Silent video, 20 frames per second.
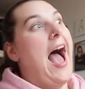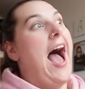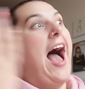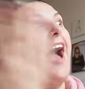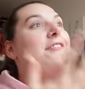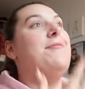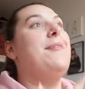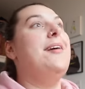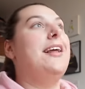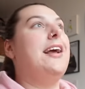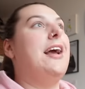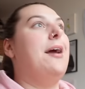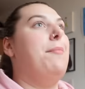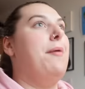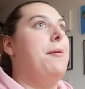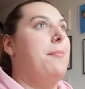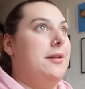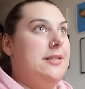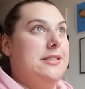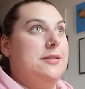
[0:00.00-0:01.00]
I've made a
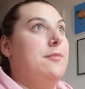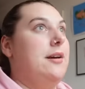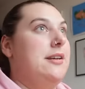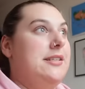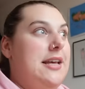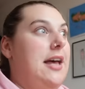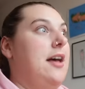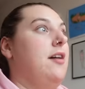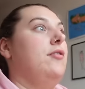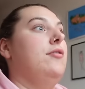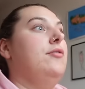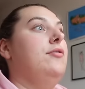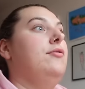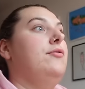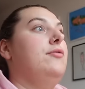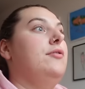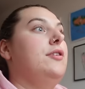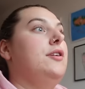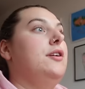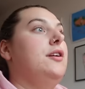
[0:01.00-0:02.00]
commitment to
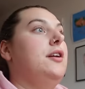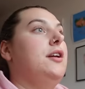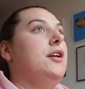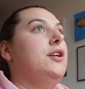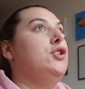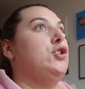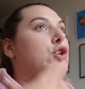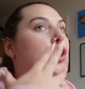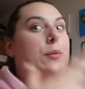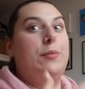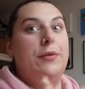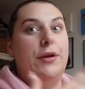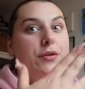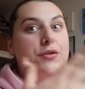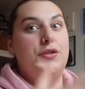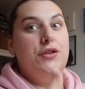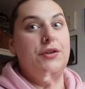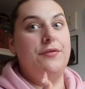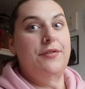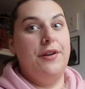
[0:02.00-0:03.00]
myself to
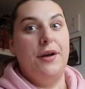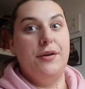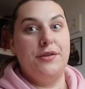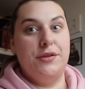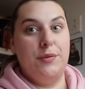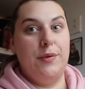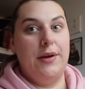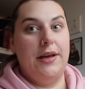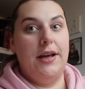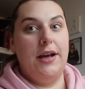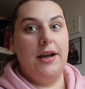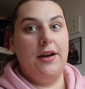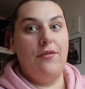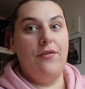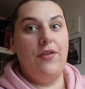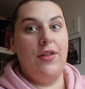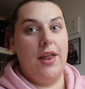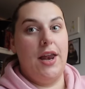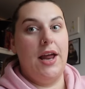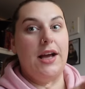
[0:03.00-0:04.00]
upload 2 videos a week
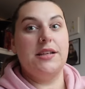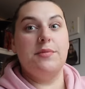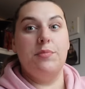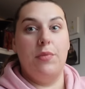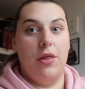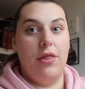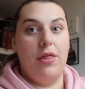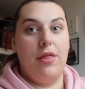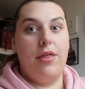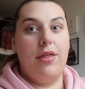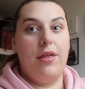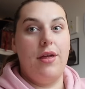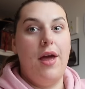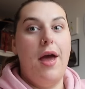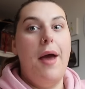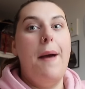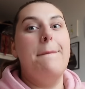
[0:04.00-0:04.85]
for the next month.